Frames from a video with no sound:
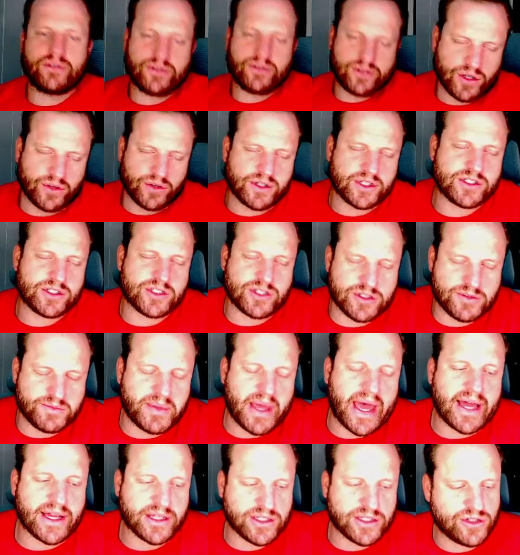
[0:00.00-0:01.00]
this is
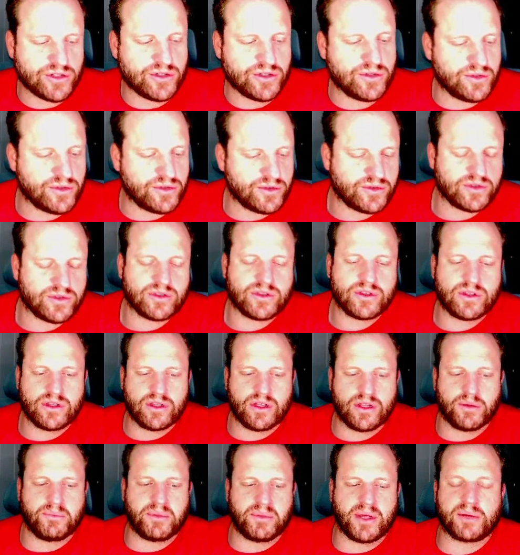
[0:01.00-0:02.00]
back to
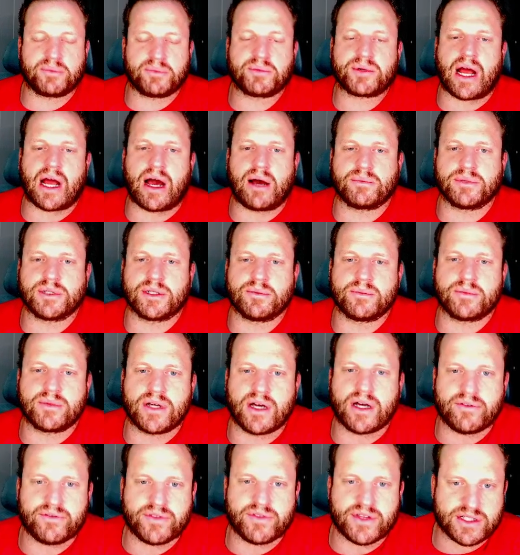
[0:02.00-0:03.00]
the big problem
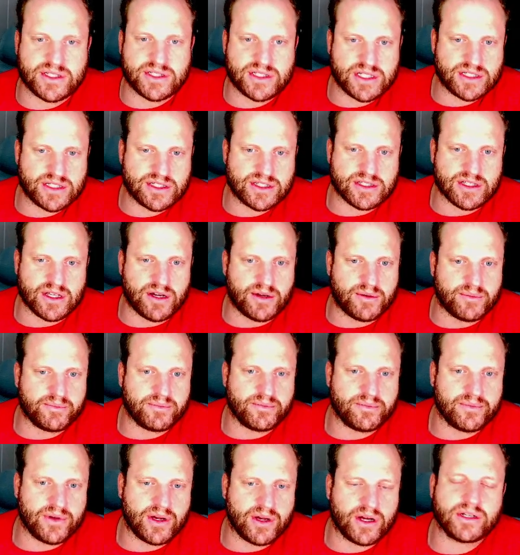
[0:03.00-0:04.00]
of this system,
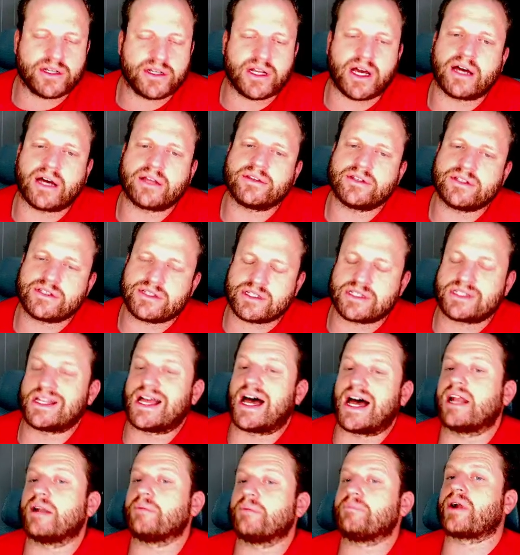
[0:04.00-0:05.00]
or not. This is
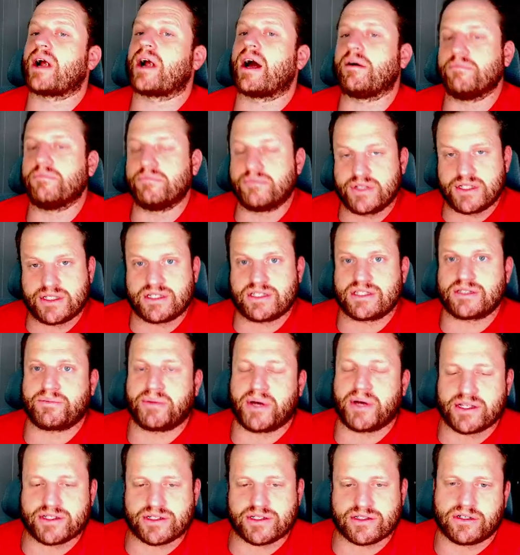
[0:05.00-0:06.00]
not a problem. This is the
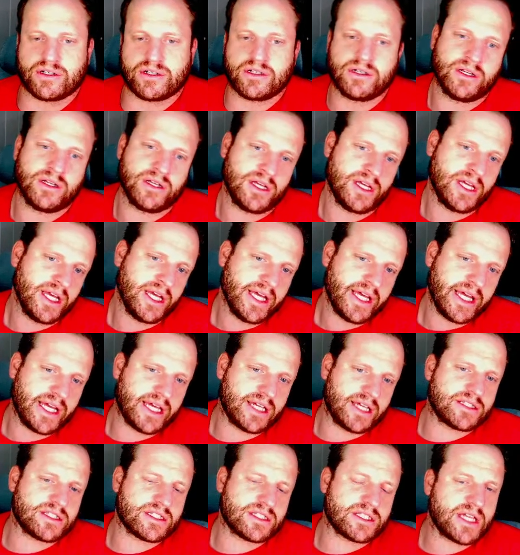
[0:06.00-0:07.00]
puzzle.
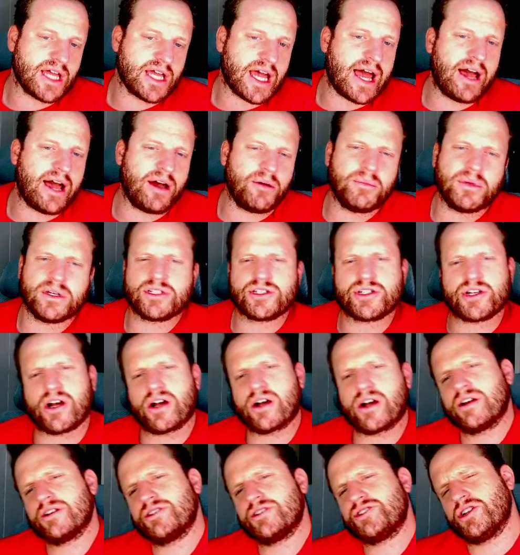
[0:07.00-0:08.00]
It's how much
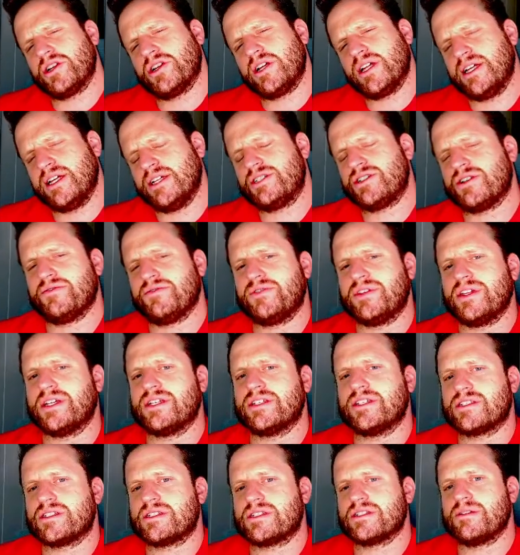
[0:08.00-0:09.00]
should each of
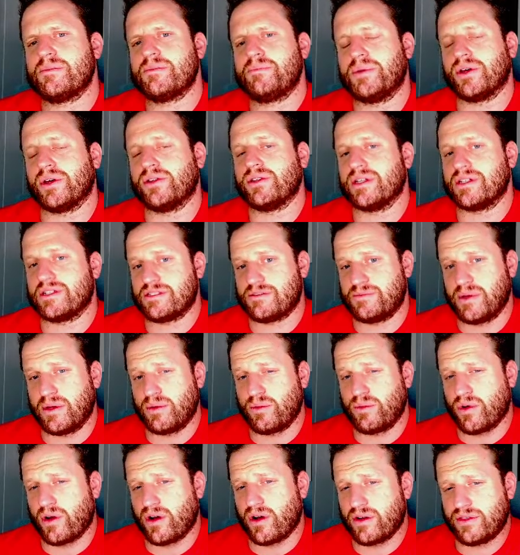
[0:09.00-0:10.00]
these buildings be
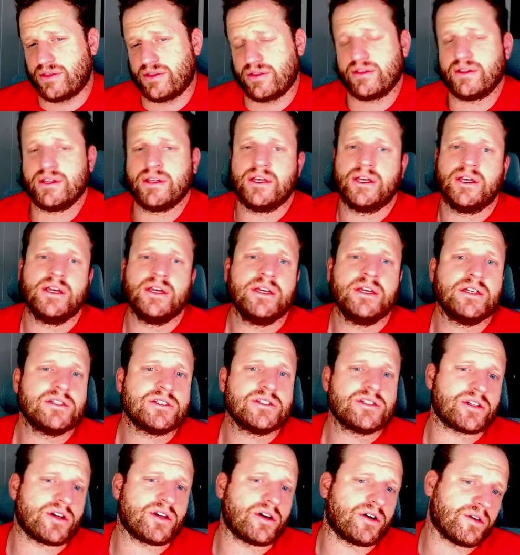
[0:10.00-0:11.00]
worth?
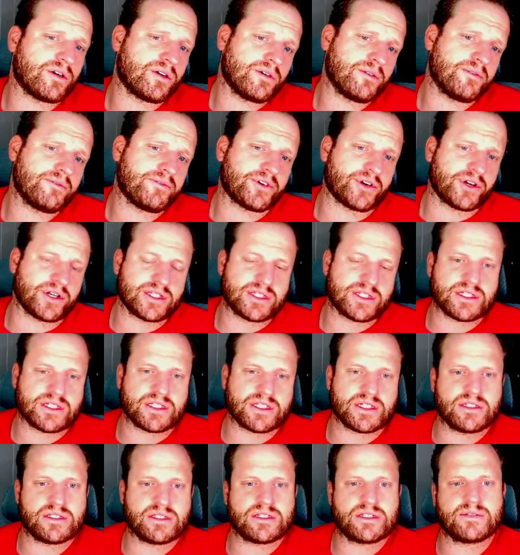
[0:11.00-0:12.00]
So, for
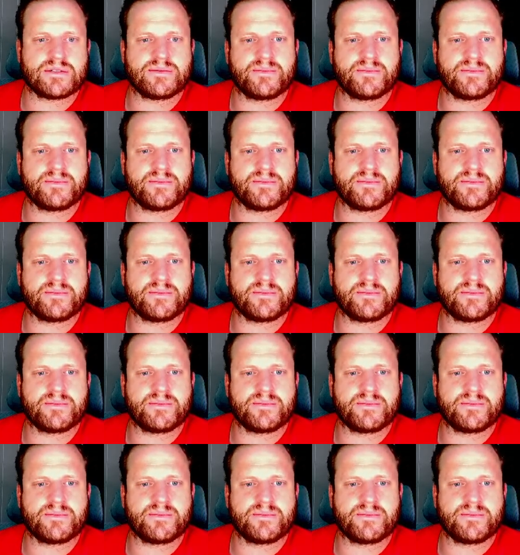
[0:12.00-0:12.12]
instance,